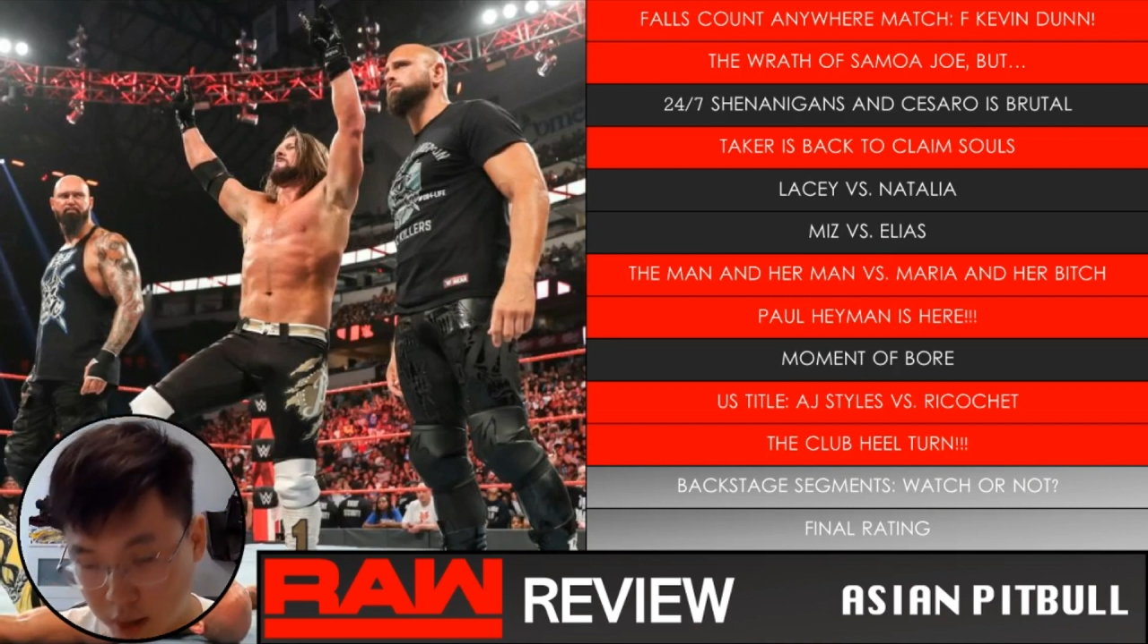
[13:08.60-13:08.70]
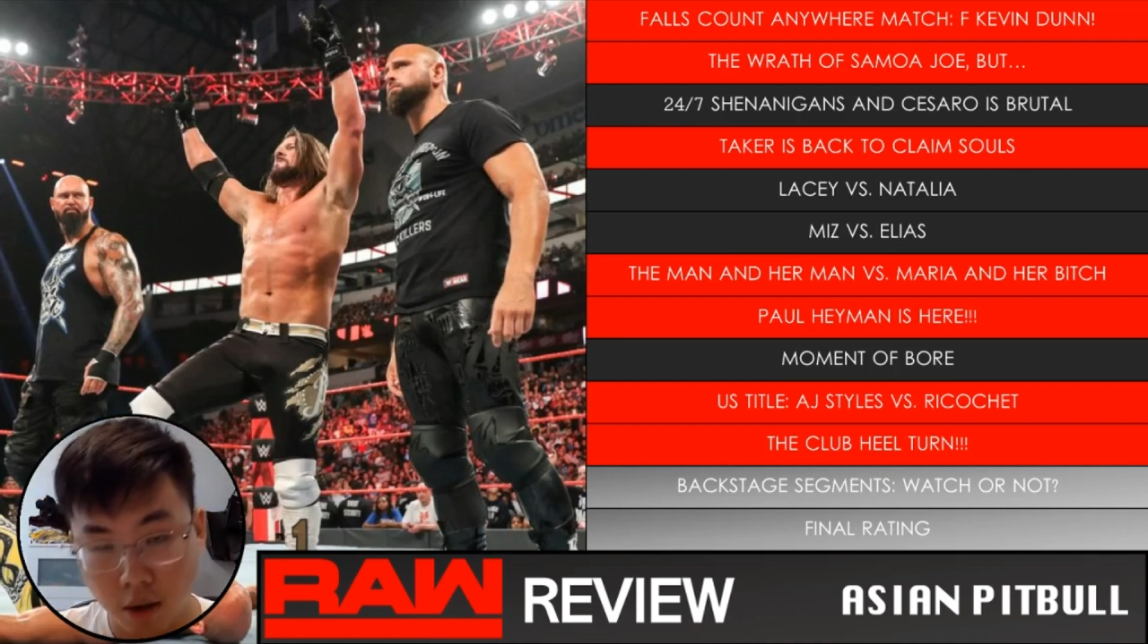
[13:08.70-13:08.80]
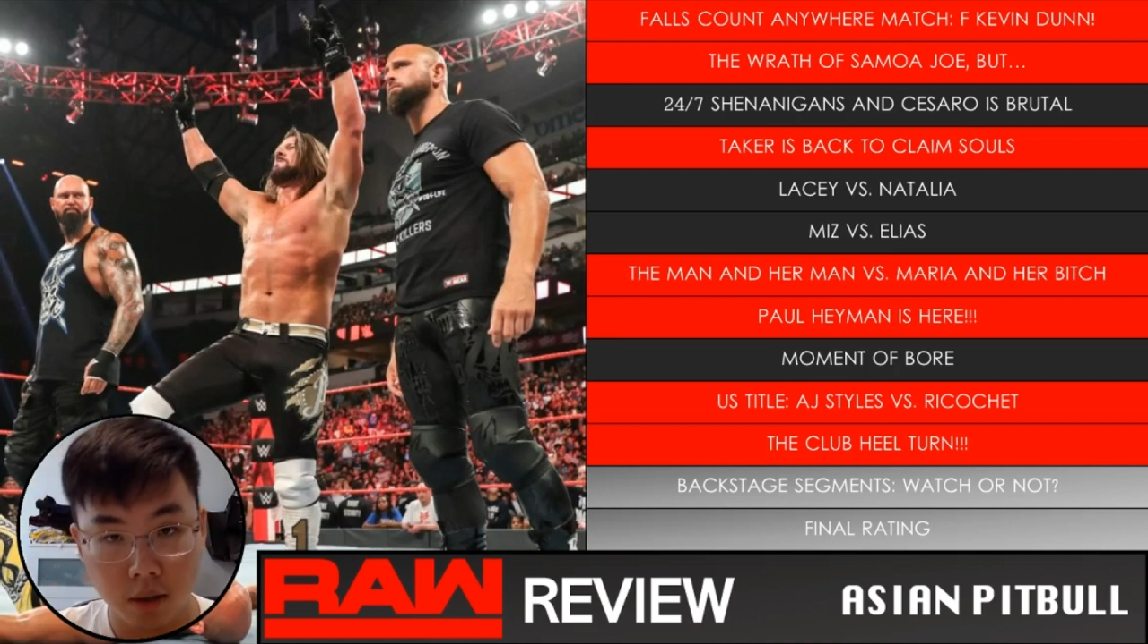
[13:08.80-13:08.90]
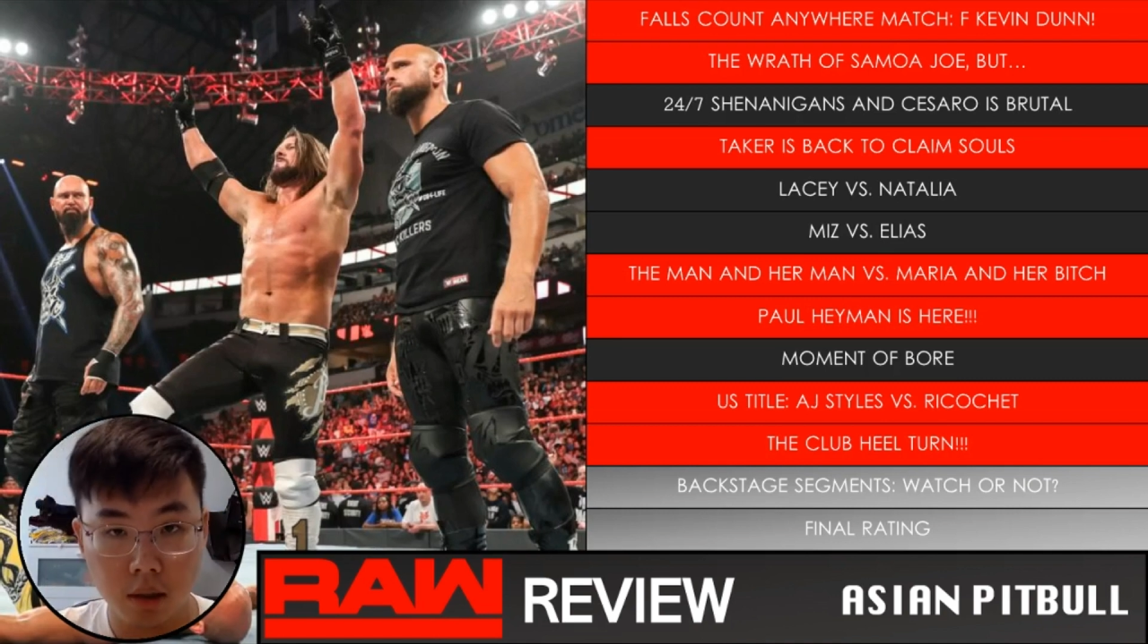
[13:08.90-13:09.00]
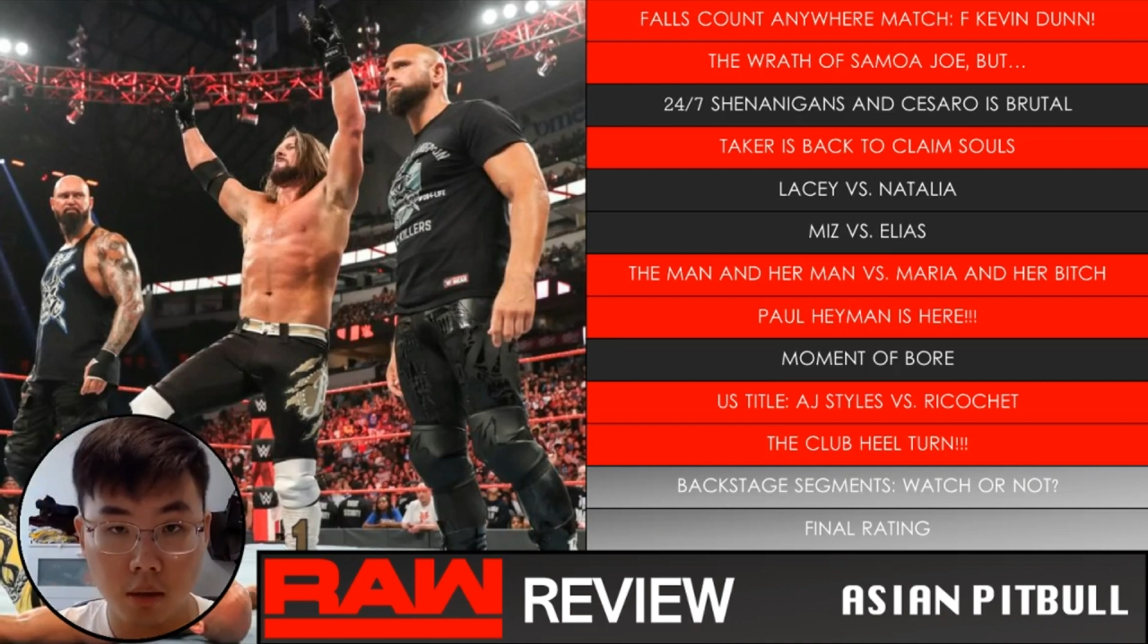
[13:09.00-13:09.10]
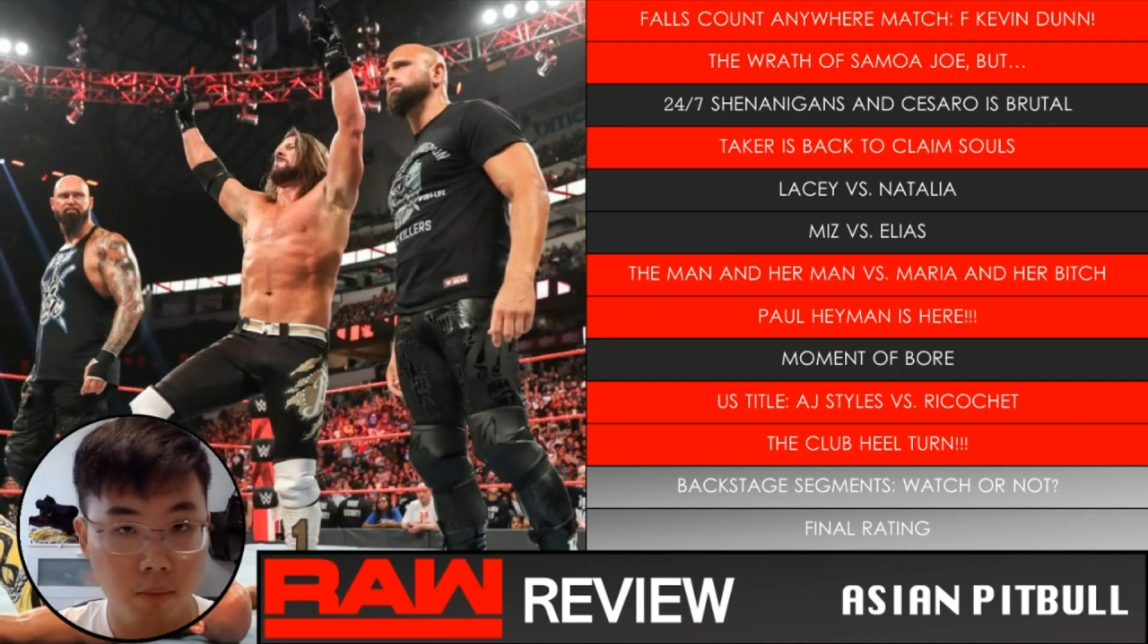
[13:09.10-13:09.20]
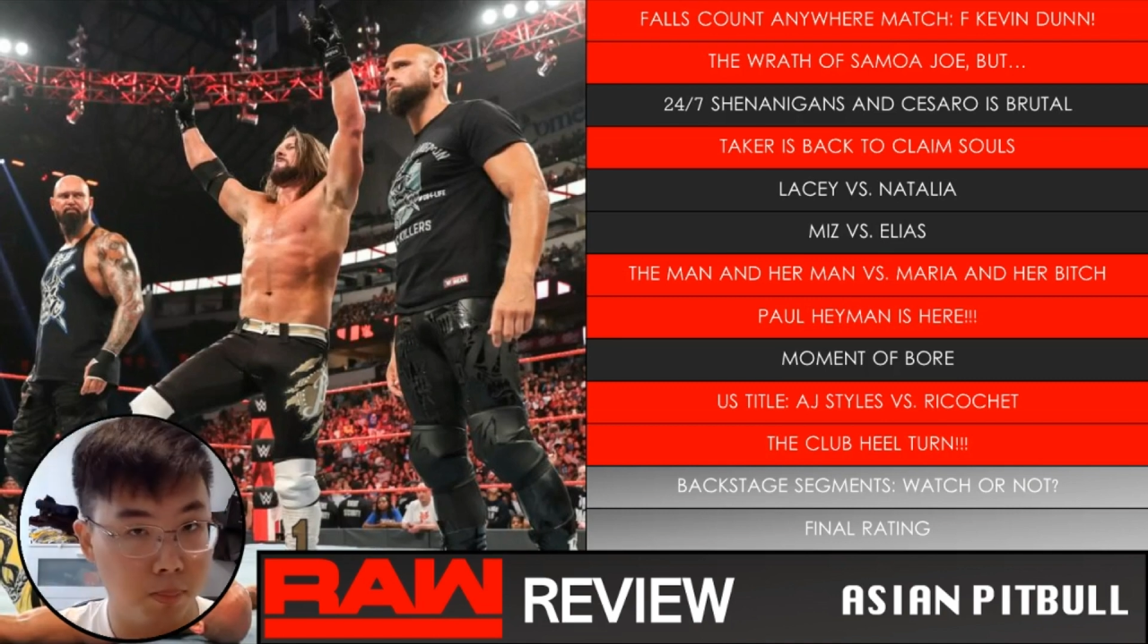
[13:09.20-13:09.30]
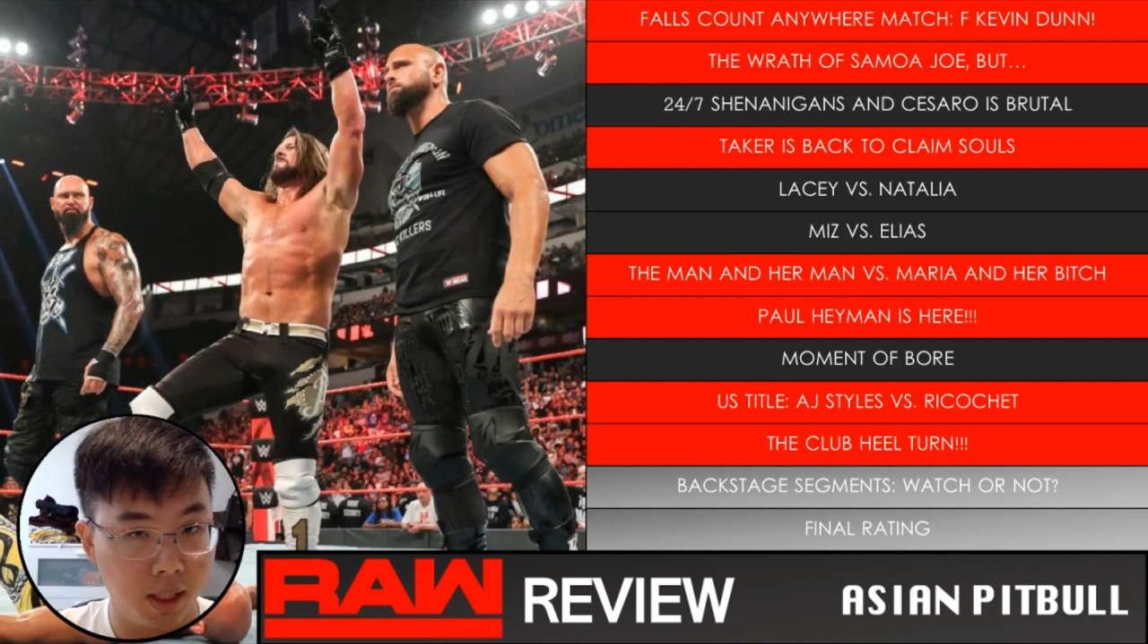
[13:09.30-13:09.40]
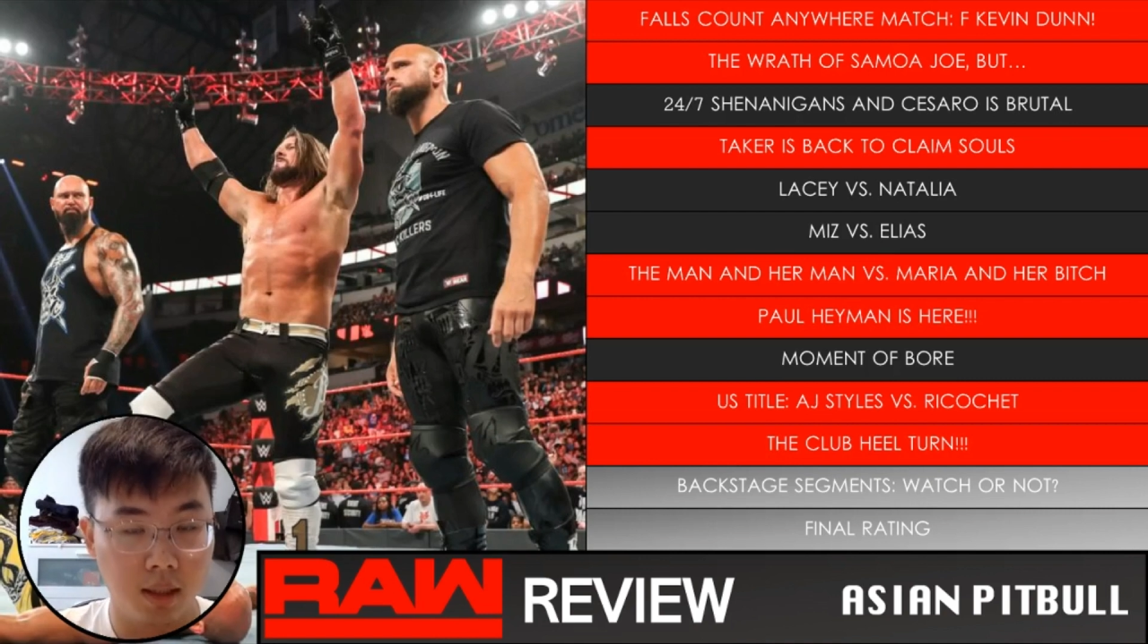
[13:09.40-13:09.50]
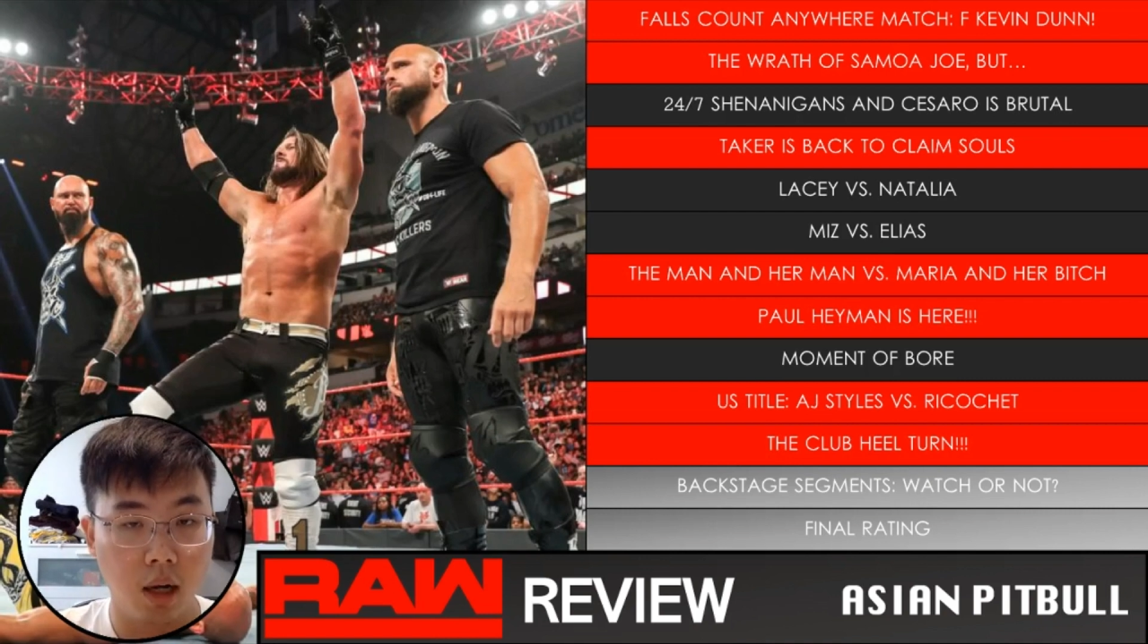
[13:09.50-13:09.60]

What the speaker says: continue beat